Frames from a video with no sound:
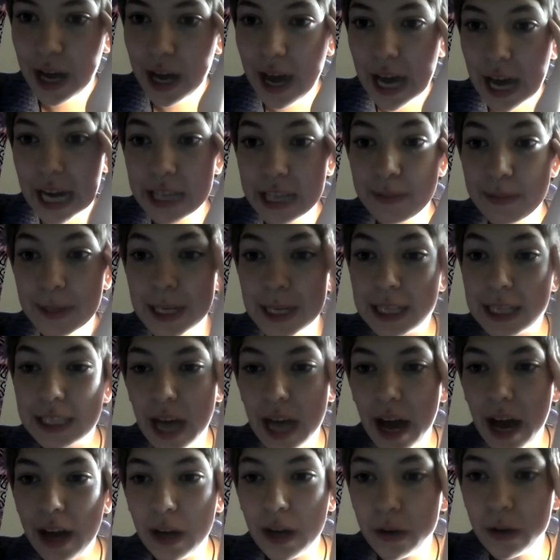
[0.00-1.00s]
and I spent an
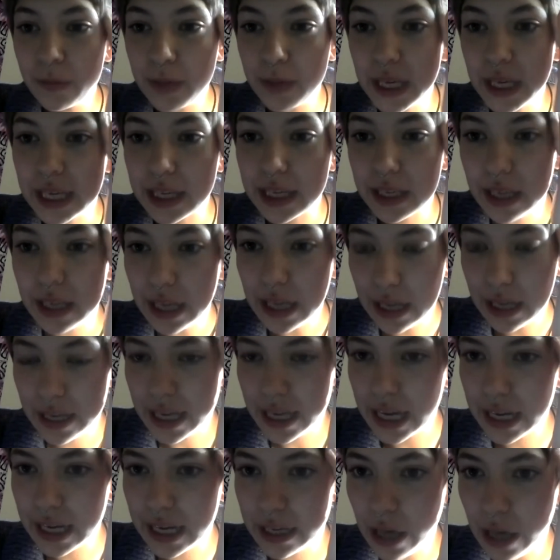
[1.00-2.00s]
entire week
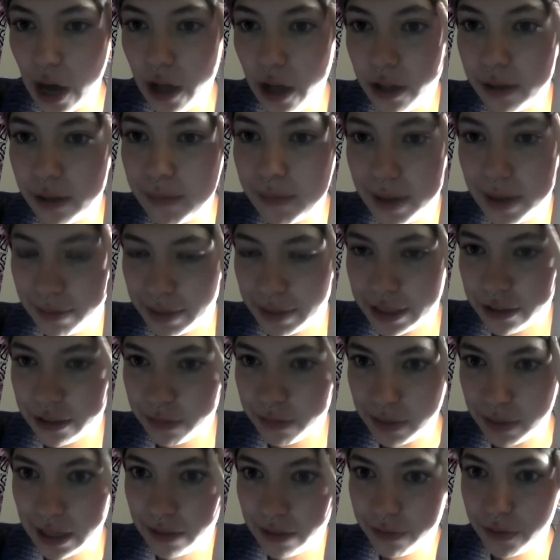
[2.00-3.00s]
getting all of my meals
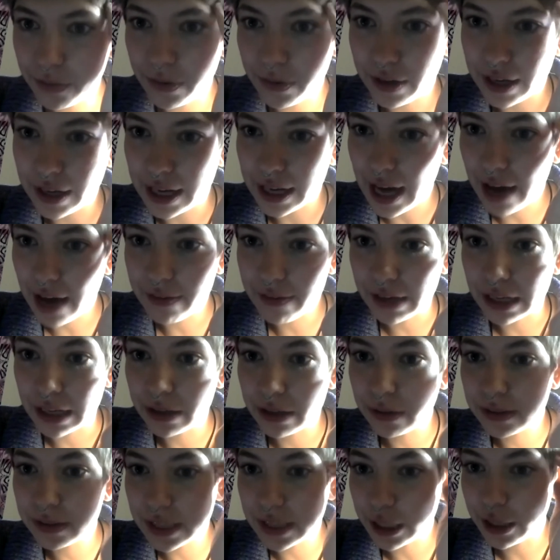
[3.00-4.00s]
paid for and having a
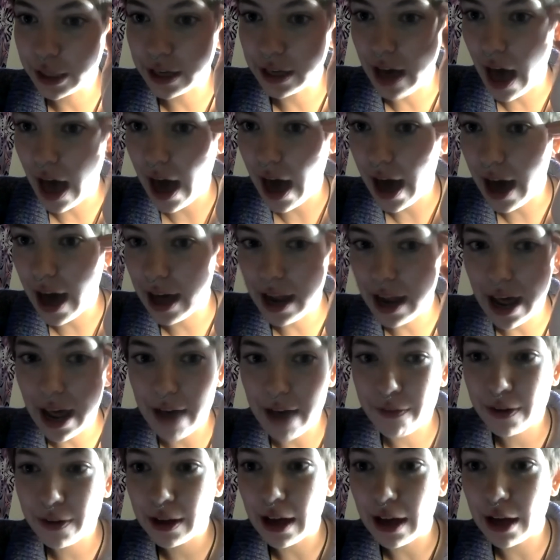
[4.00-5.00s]
new dinner at
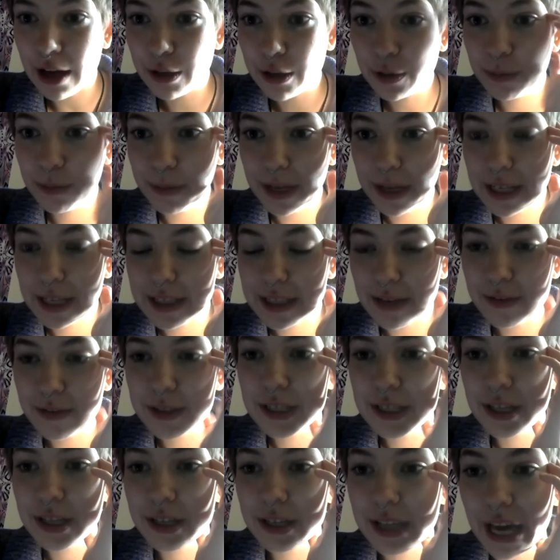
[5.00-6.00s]
every a new place every
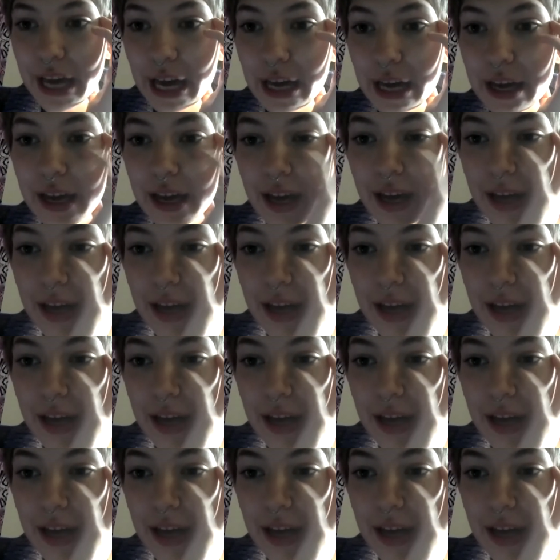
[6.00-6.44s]
single night.